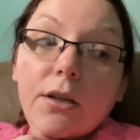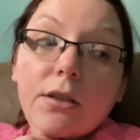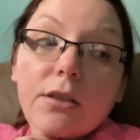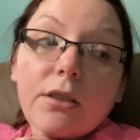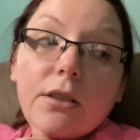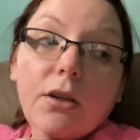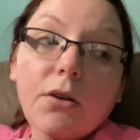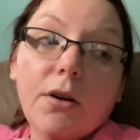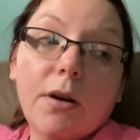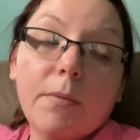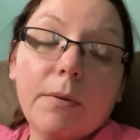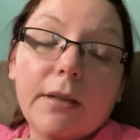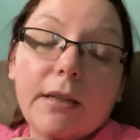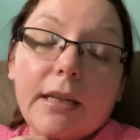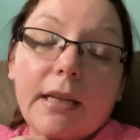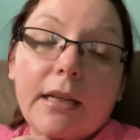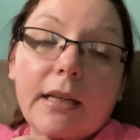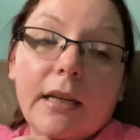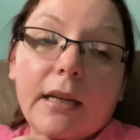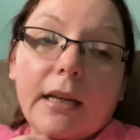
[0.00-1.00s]
So I've been
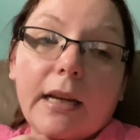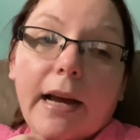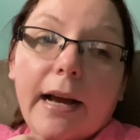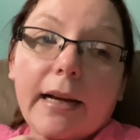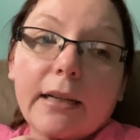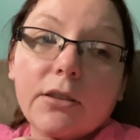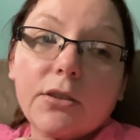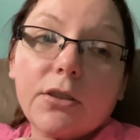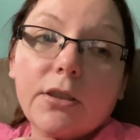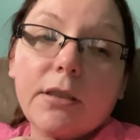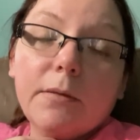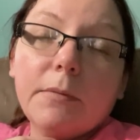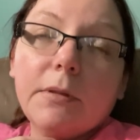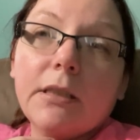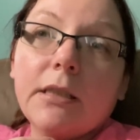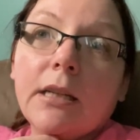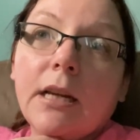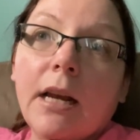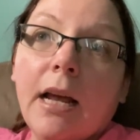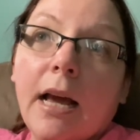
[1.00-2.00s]
eating ice cream
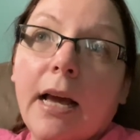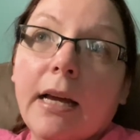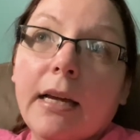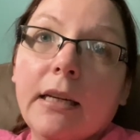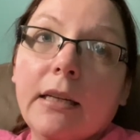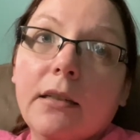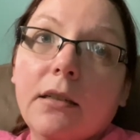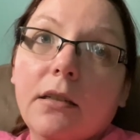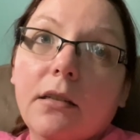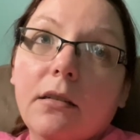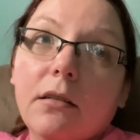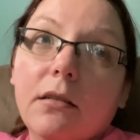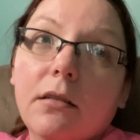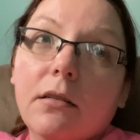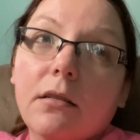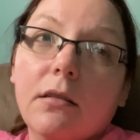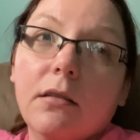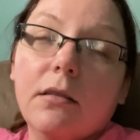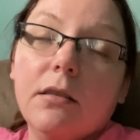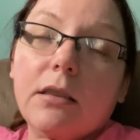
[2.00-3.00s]
and today,
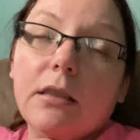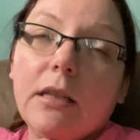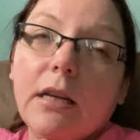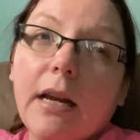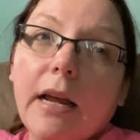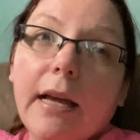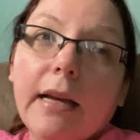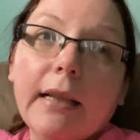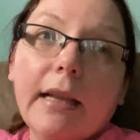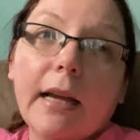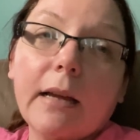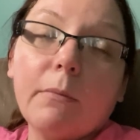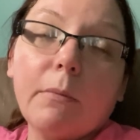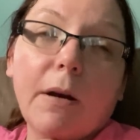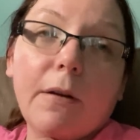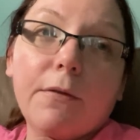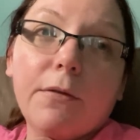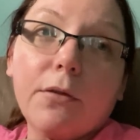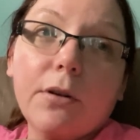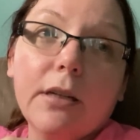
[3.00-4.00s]
today, like
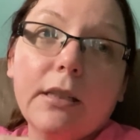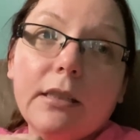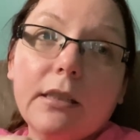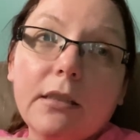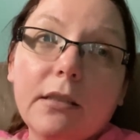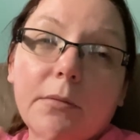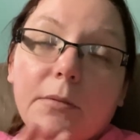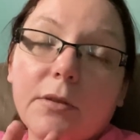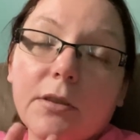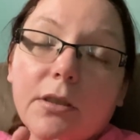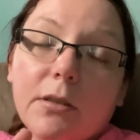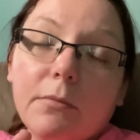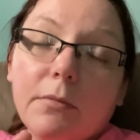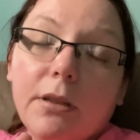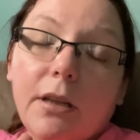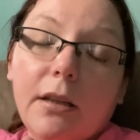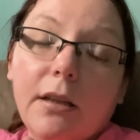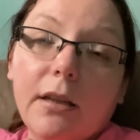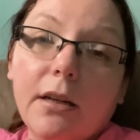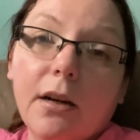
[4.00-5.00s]
my voice is almost
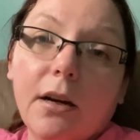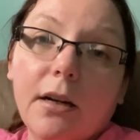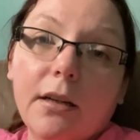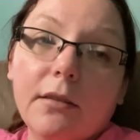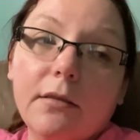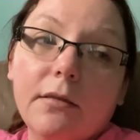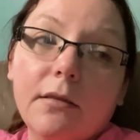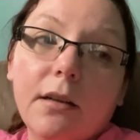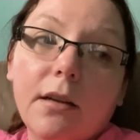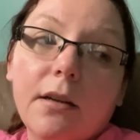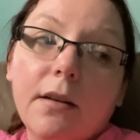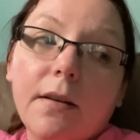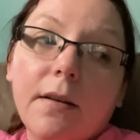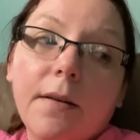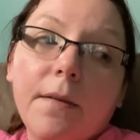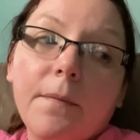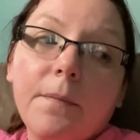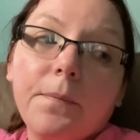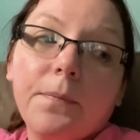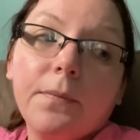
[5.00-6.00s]
completely gone.
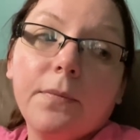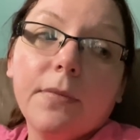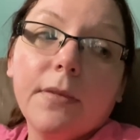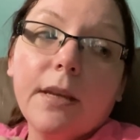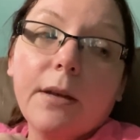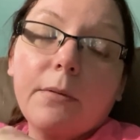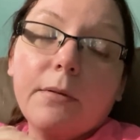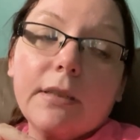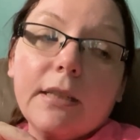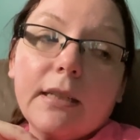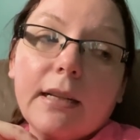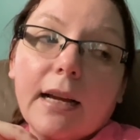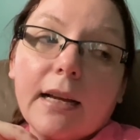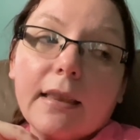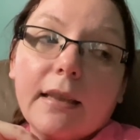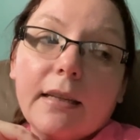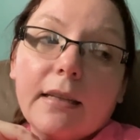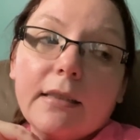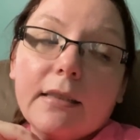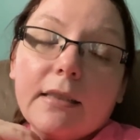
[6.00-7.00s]
It wasn't
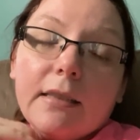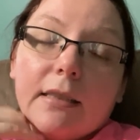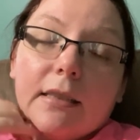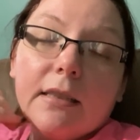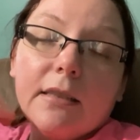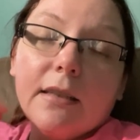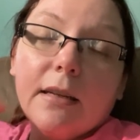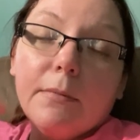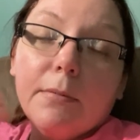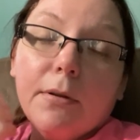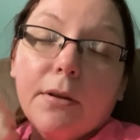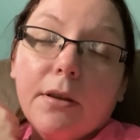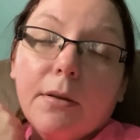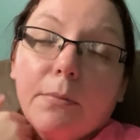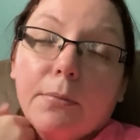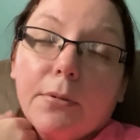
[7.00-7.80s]
like this until they put the